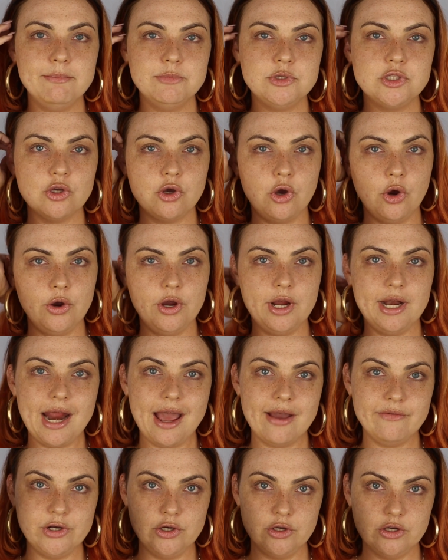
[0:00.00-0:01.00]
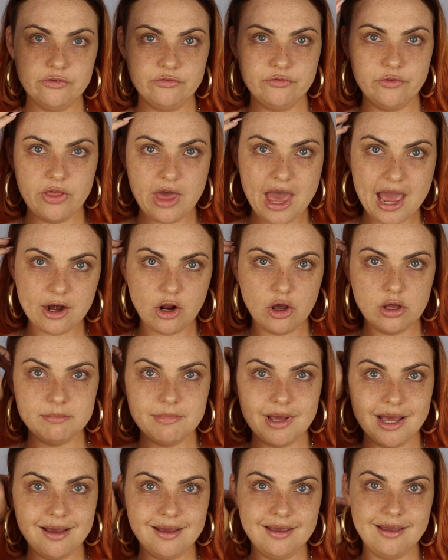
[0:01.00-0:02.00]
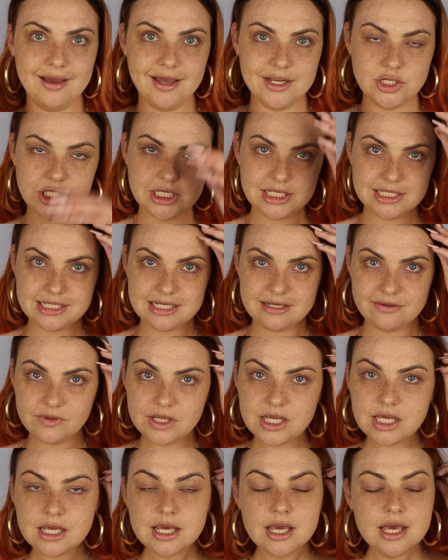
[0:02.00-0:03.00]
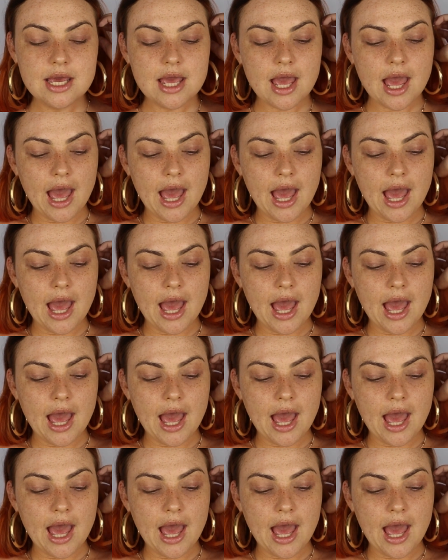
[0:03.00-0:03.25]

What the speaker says: So go and have a look for that on my IGTV.